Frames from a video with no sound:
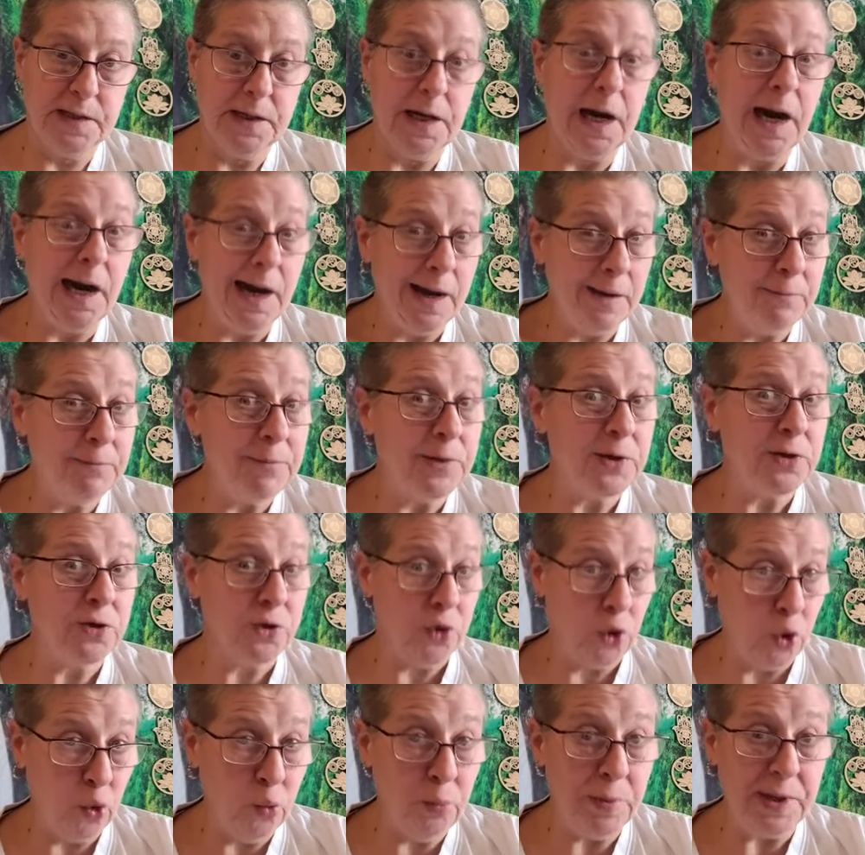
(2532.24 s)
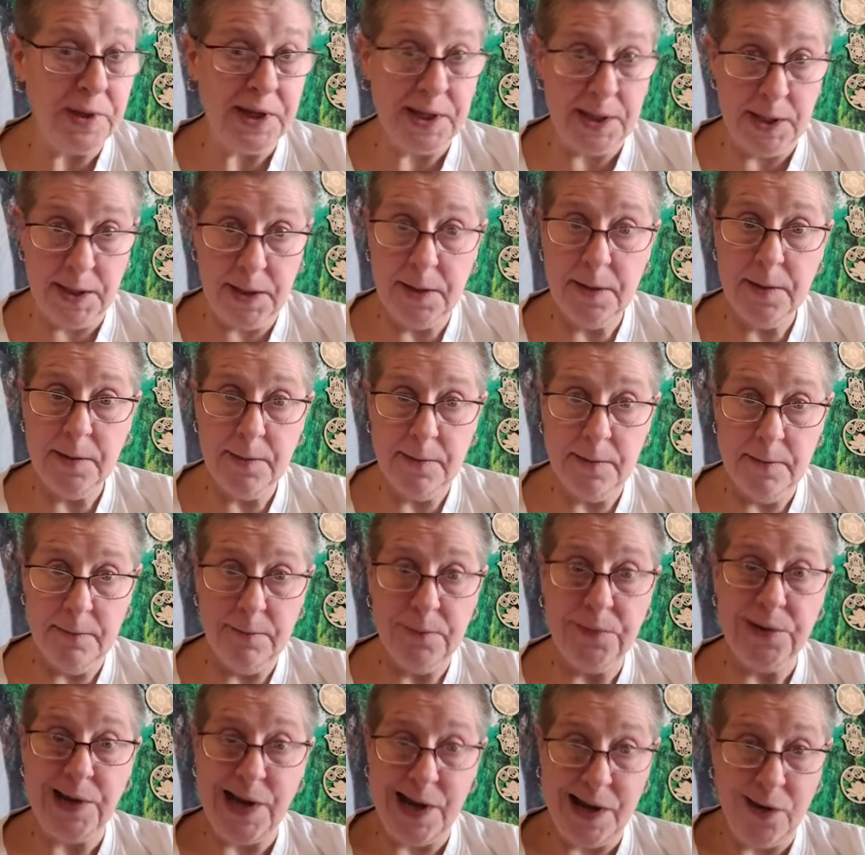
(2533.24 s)
I am the Toby
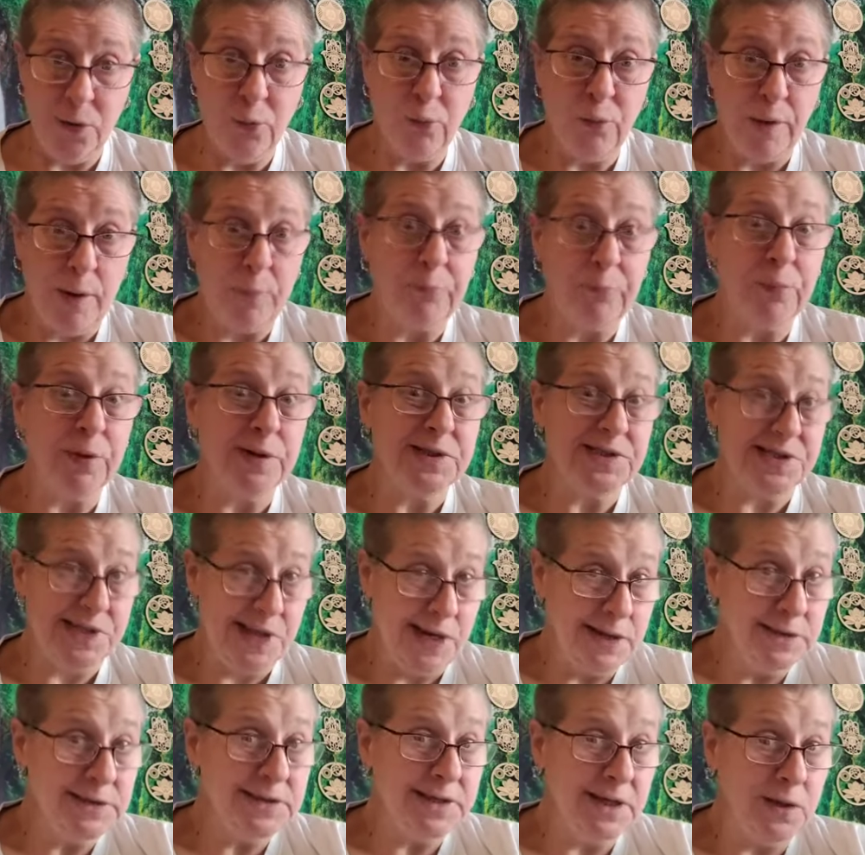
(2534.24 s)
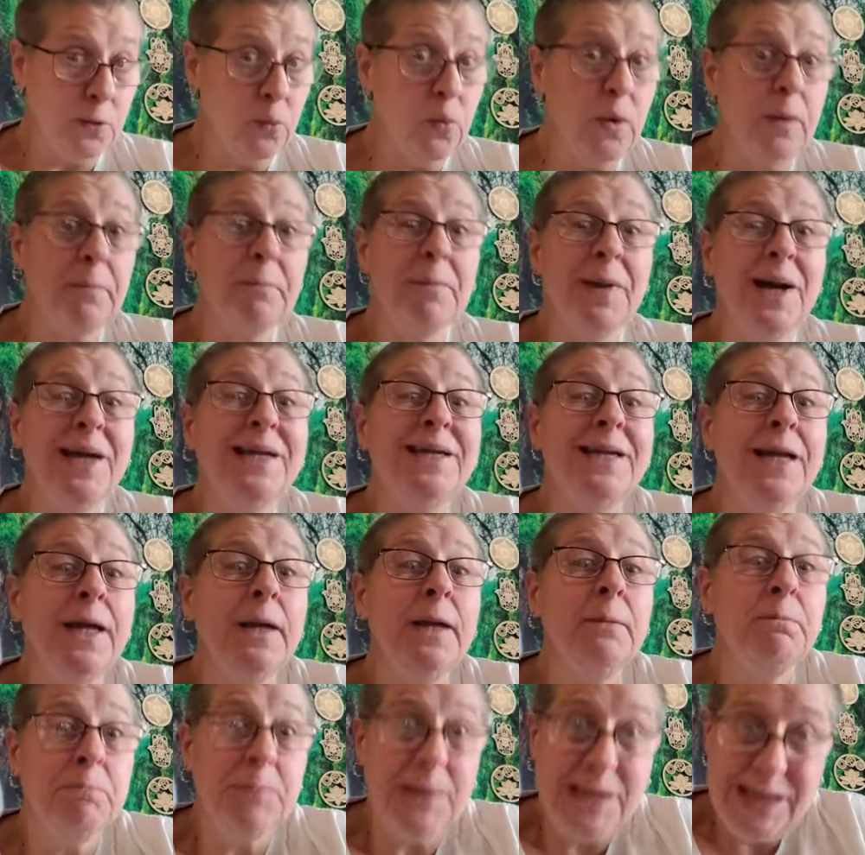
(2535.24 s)
now representing what my
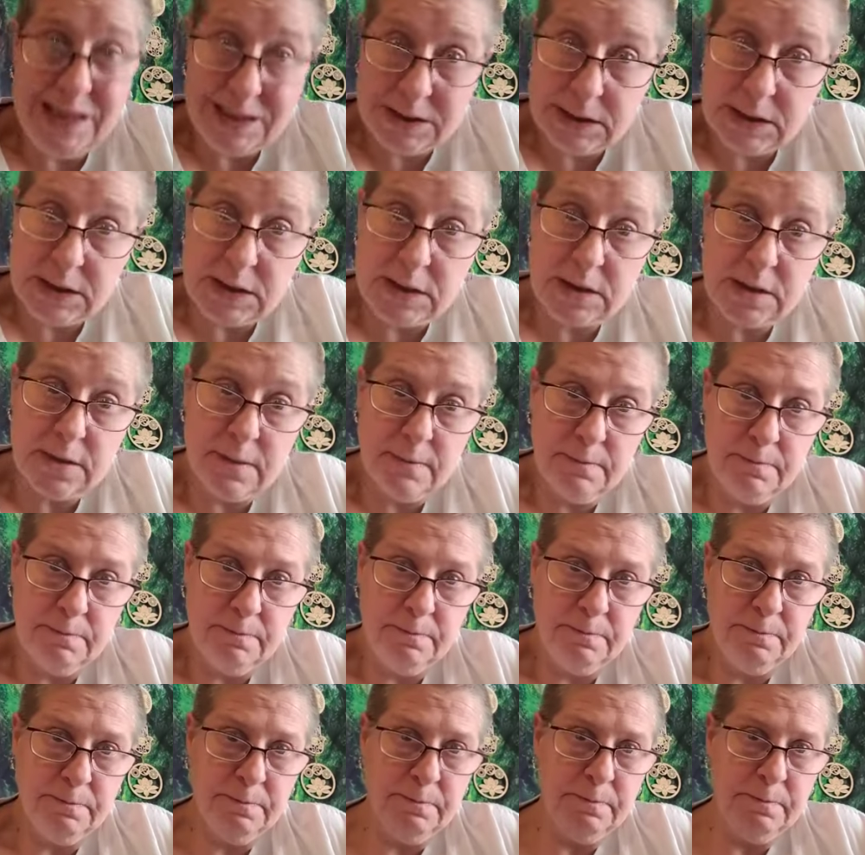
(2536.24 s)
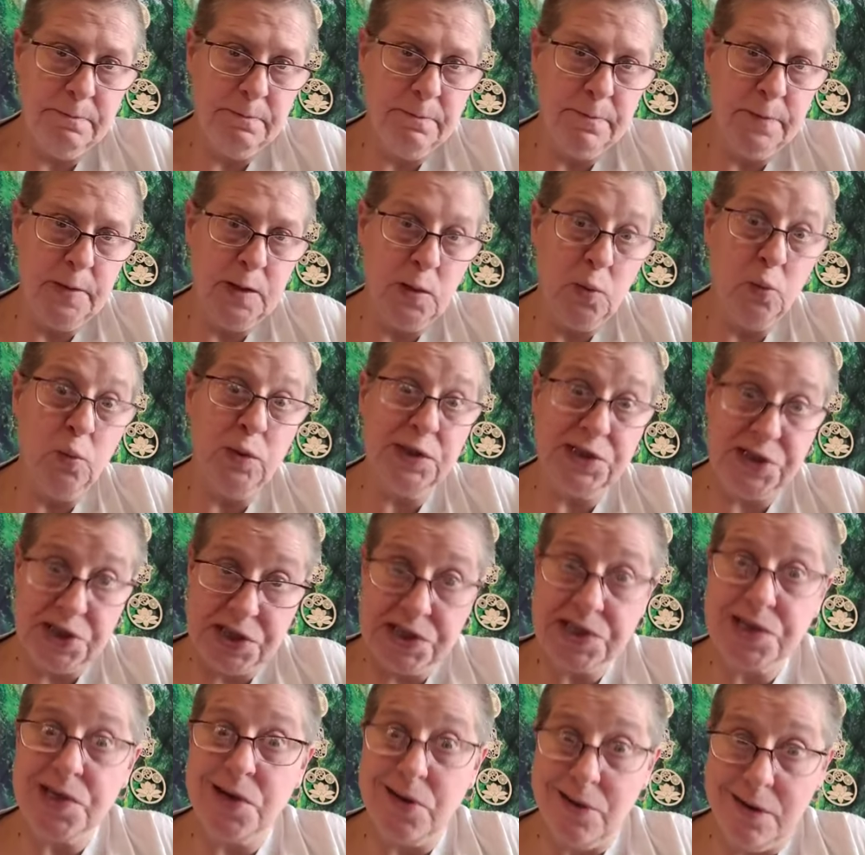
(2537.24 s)
name means, which
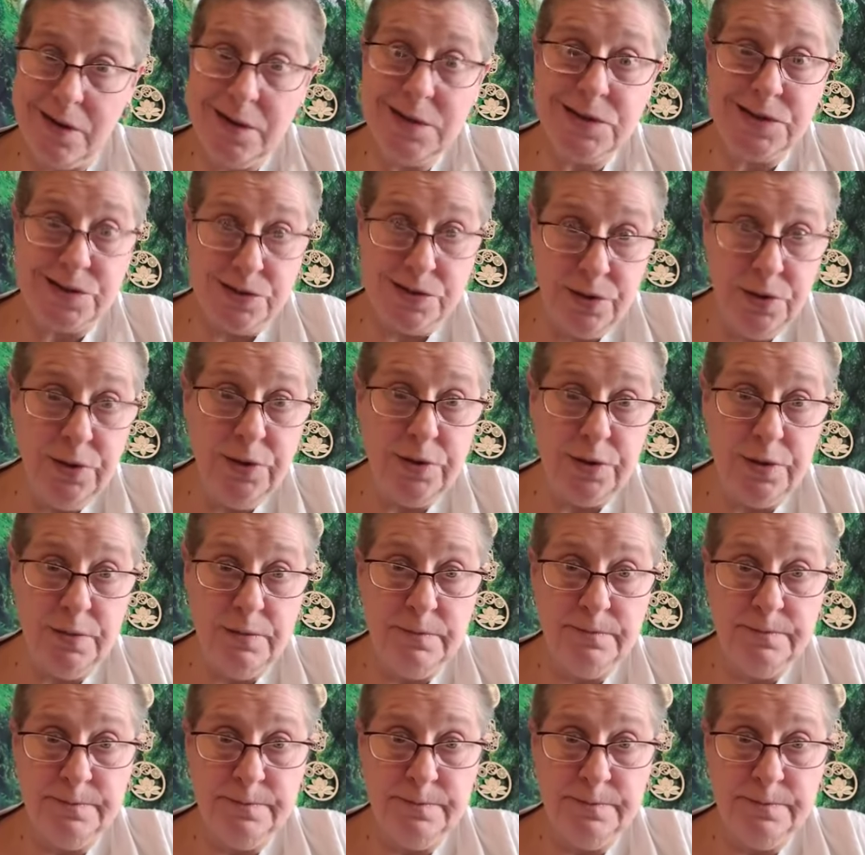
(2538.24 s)
is God is good.